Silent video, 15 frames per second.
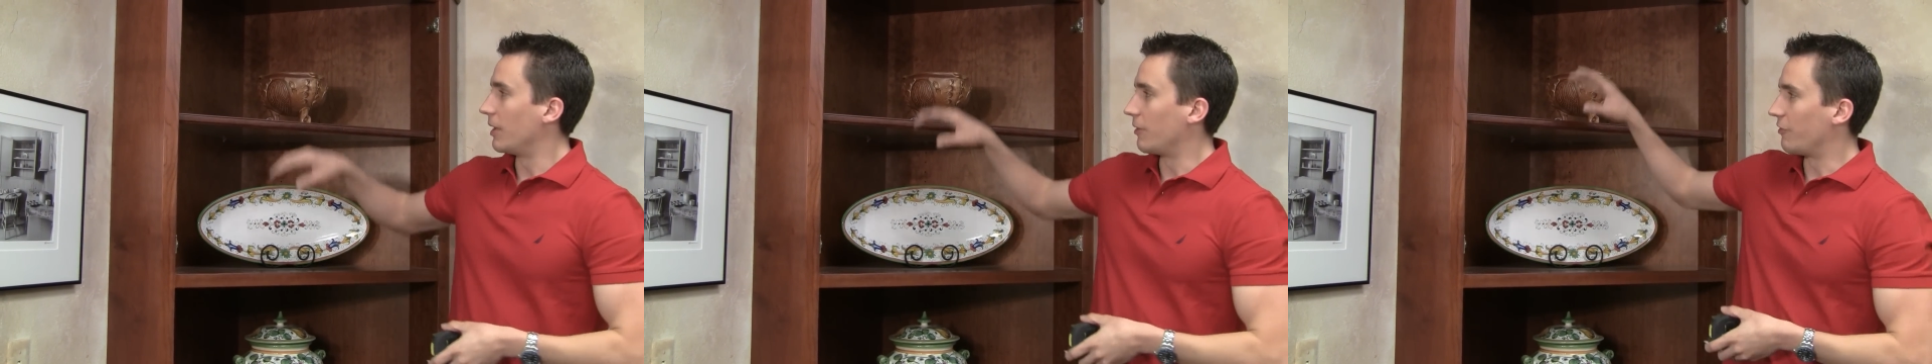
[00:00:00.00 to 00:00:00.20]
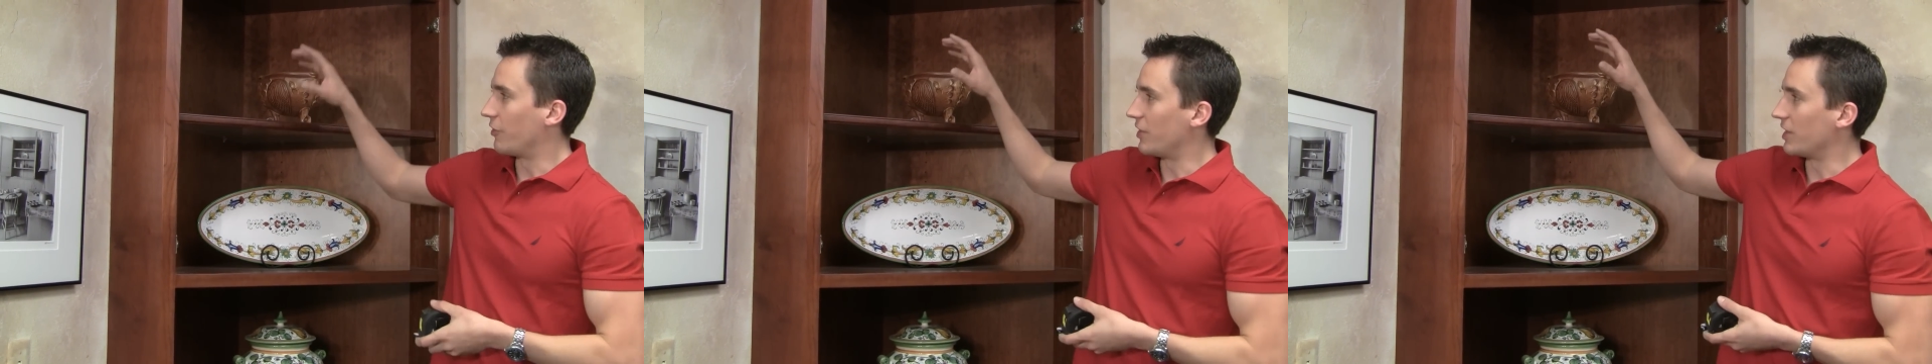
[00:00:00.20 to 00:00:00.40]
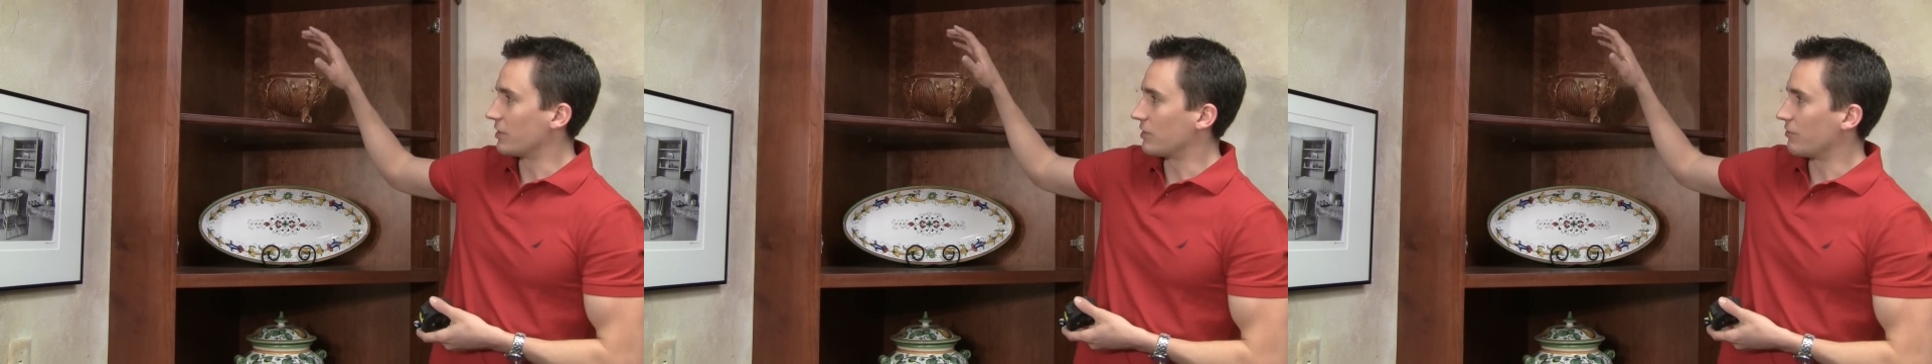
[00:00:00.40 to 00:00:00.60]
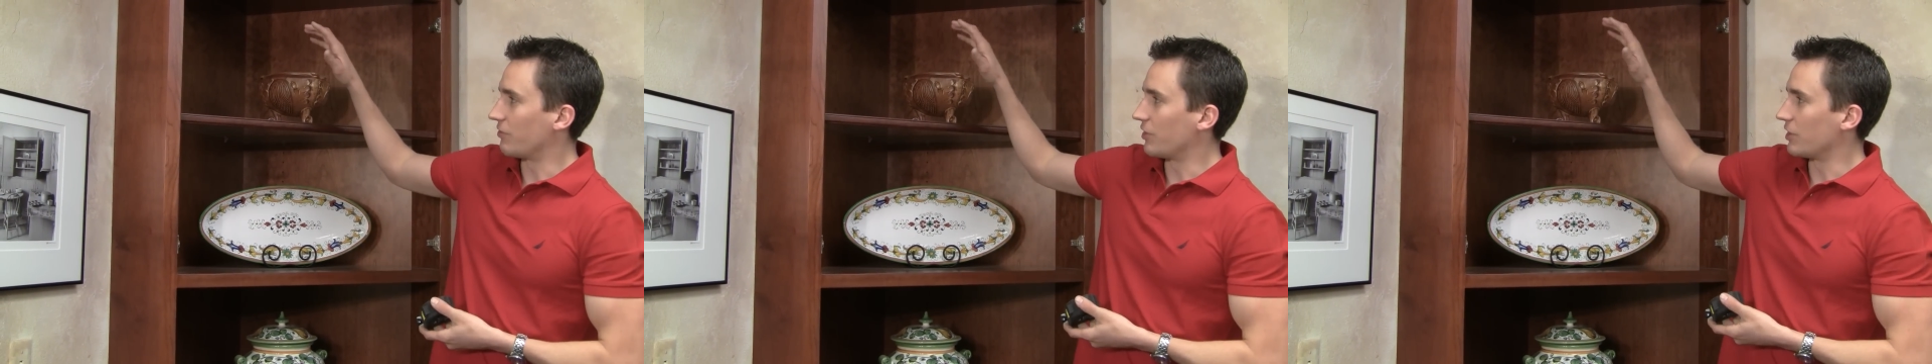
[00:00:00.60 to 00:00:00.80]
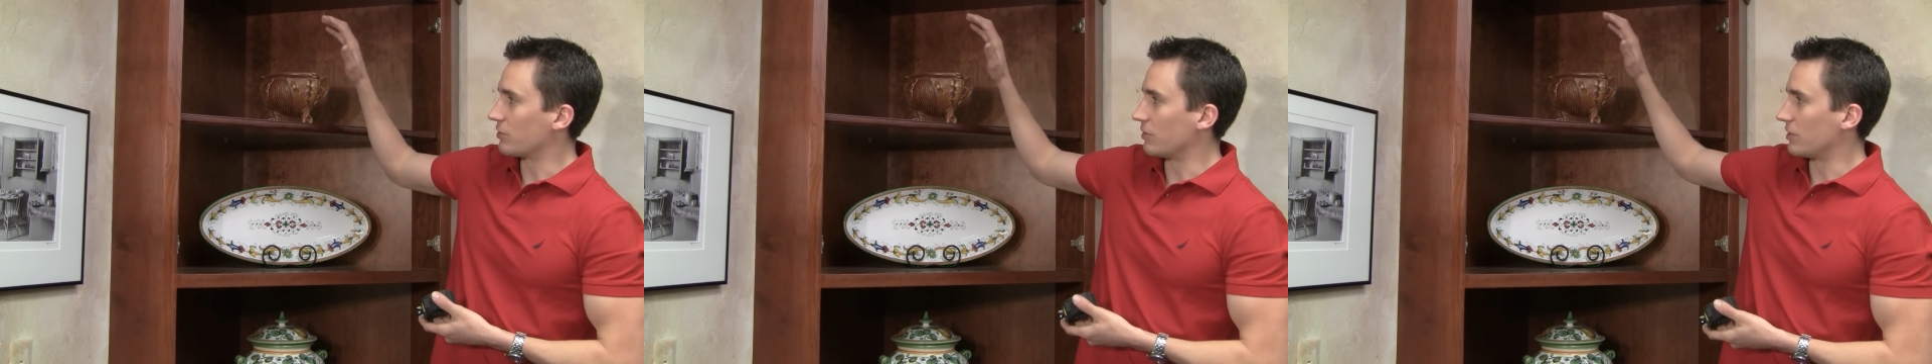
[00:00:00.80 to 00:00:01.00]
for this
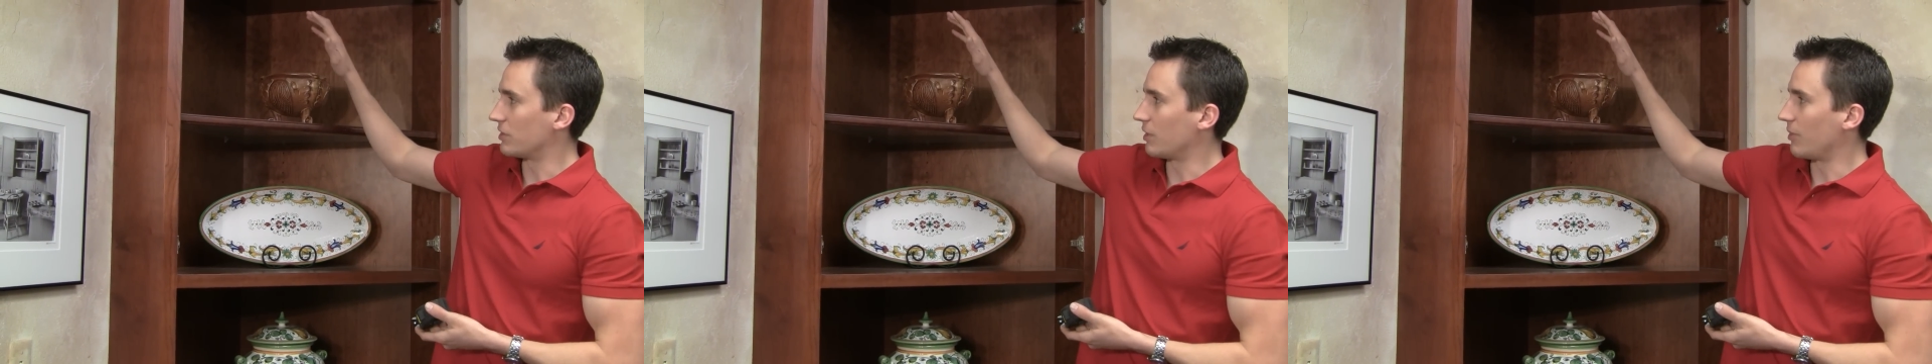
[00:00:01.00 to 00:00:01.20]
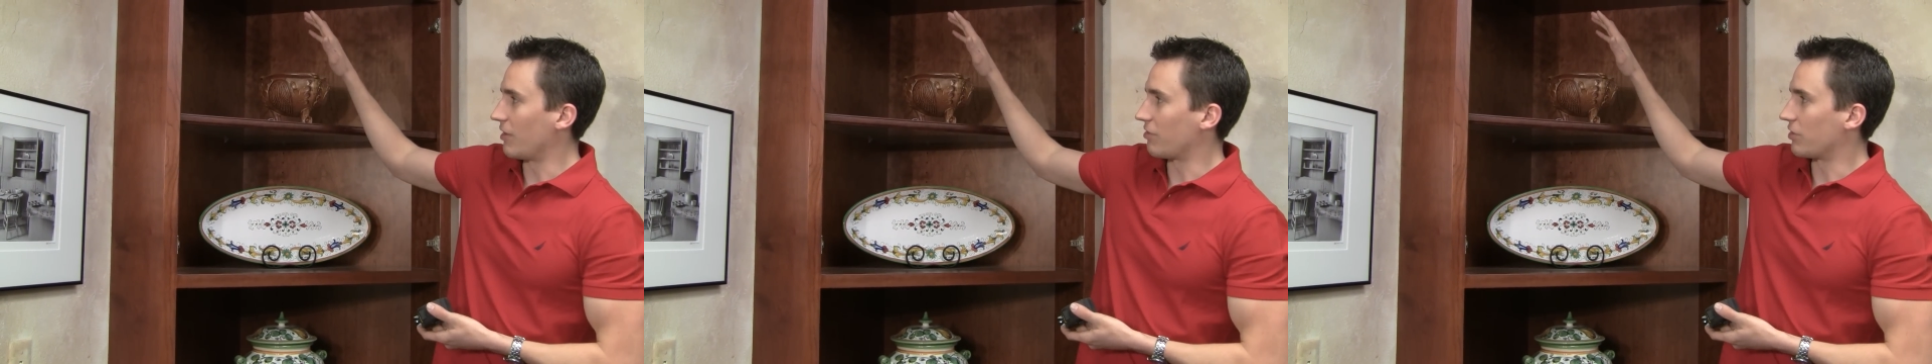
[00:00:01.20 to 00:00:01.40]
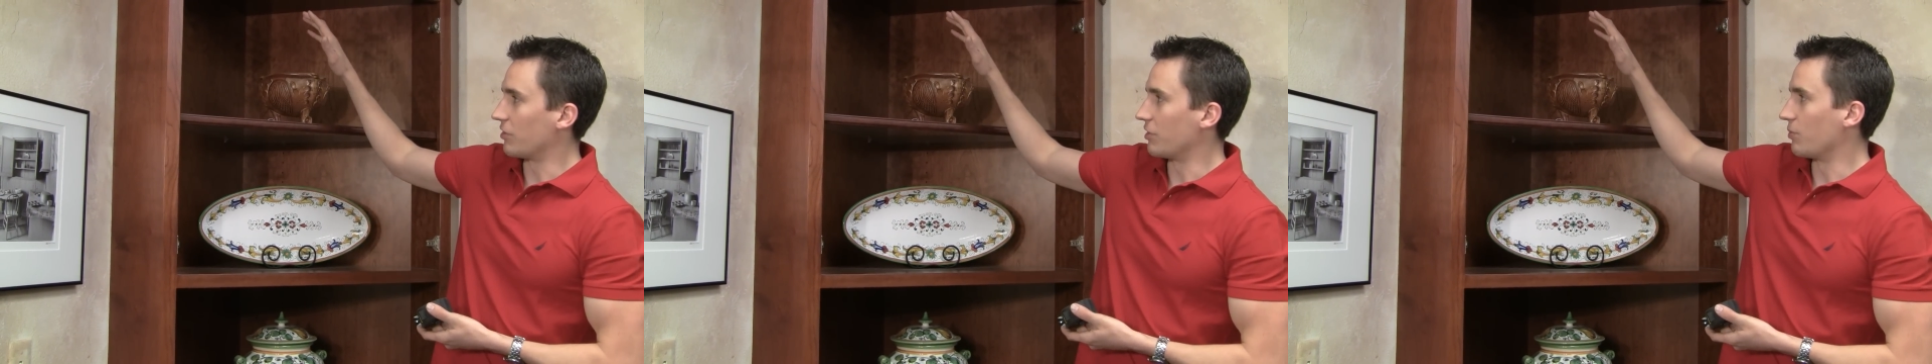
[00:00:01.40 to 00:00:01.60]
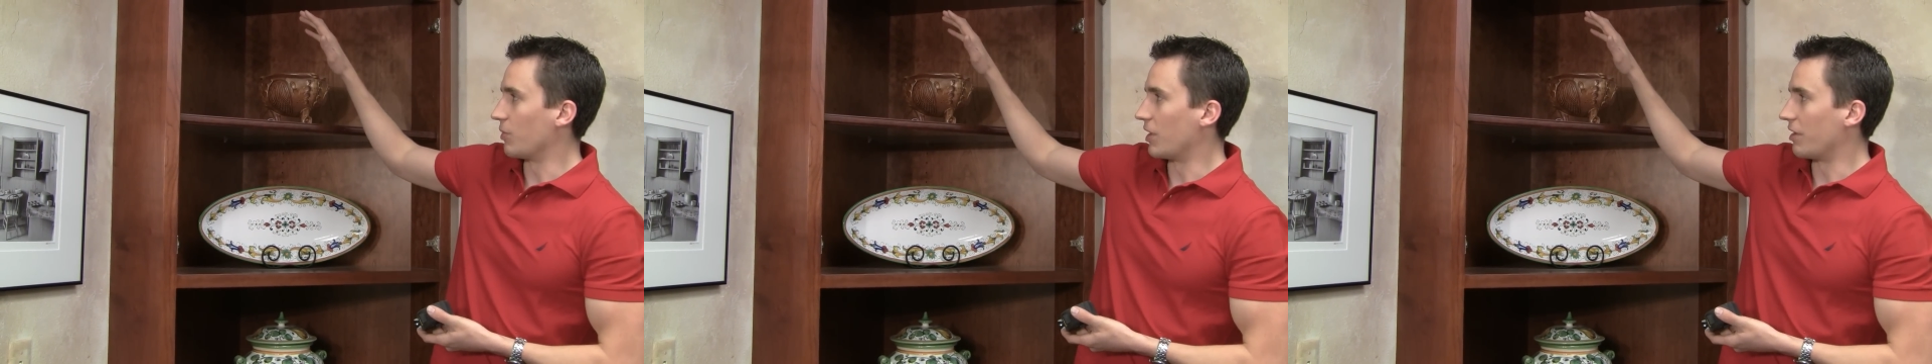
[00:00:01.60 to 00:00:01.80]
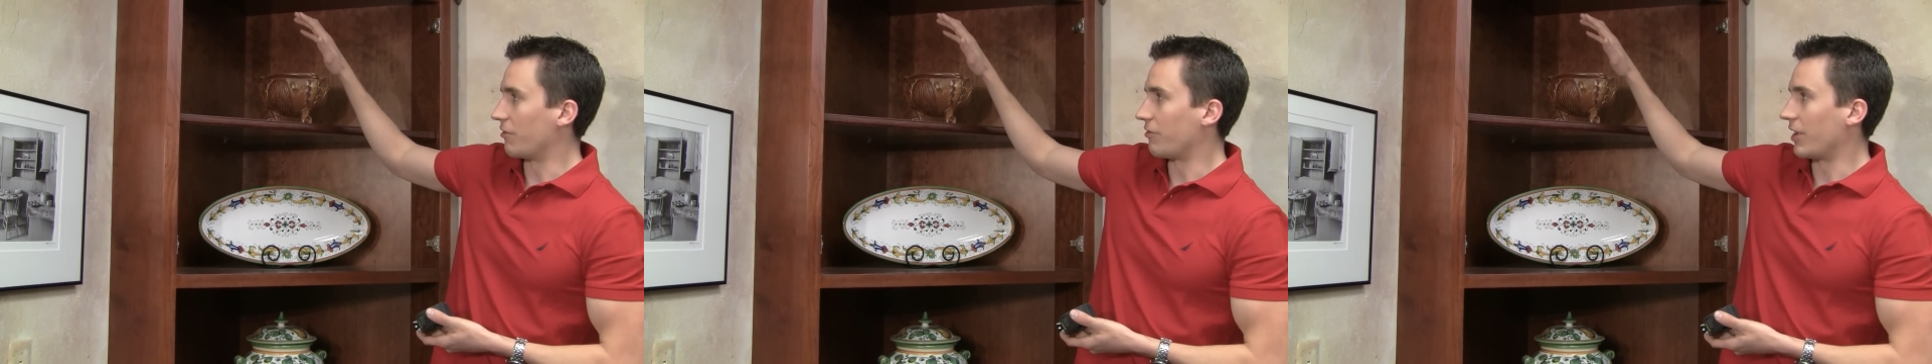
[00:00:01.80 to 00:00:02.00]
one, let's say we have
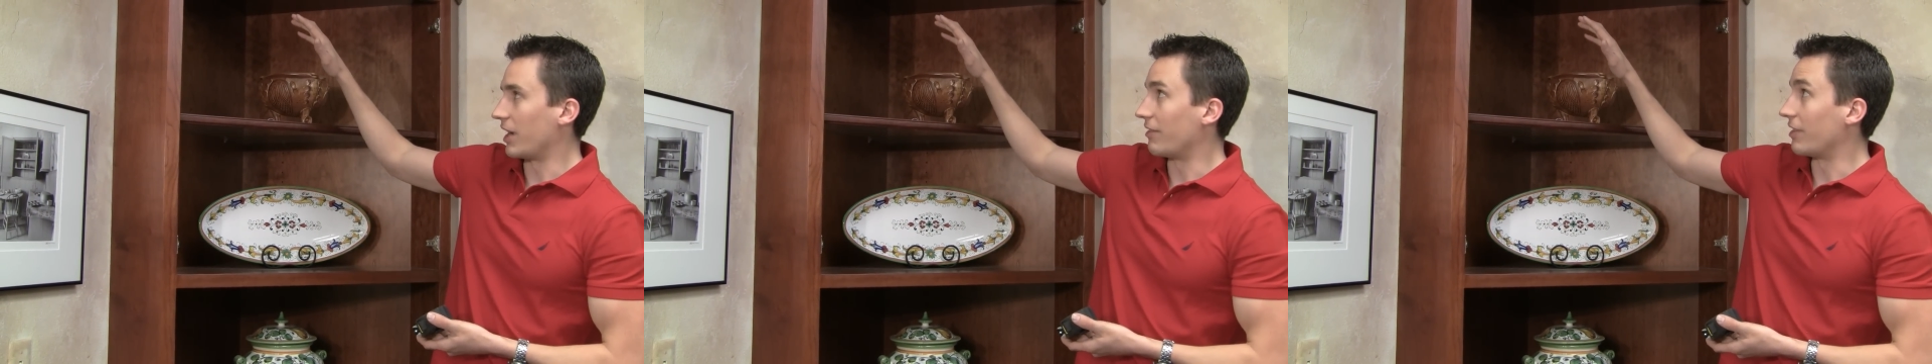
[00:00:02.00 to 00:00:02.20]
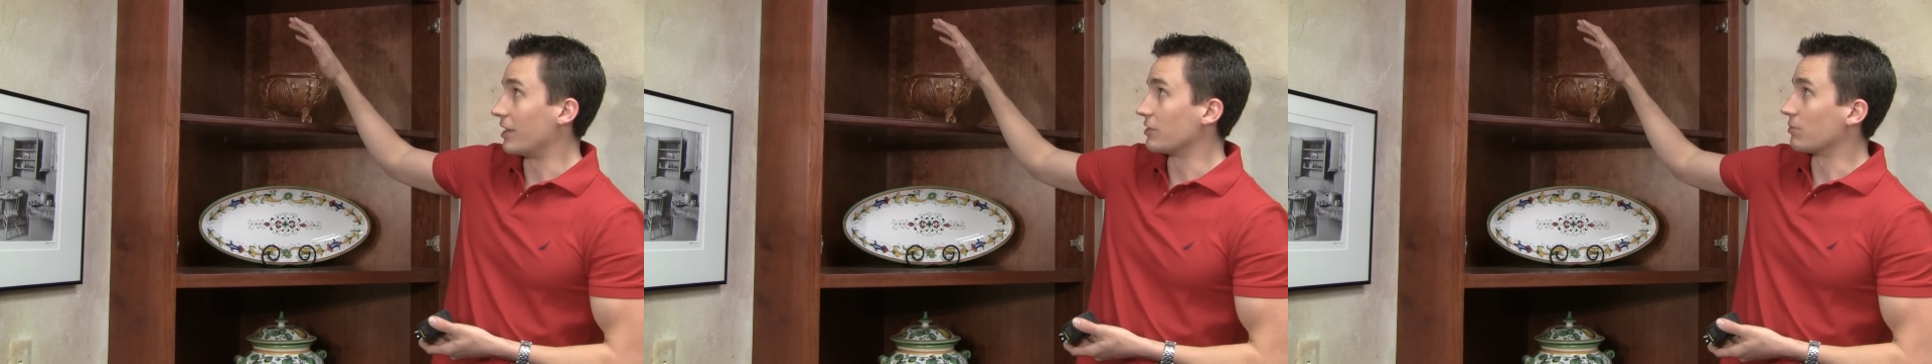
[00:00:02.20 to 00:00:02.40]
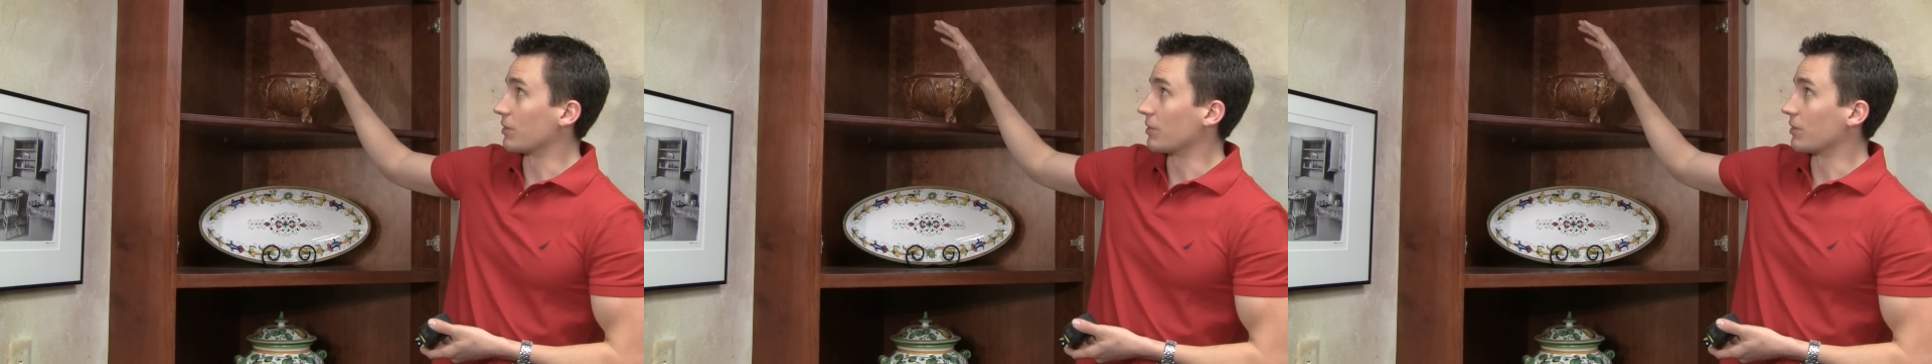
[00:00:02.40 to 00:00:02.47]
31 5/8.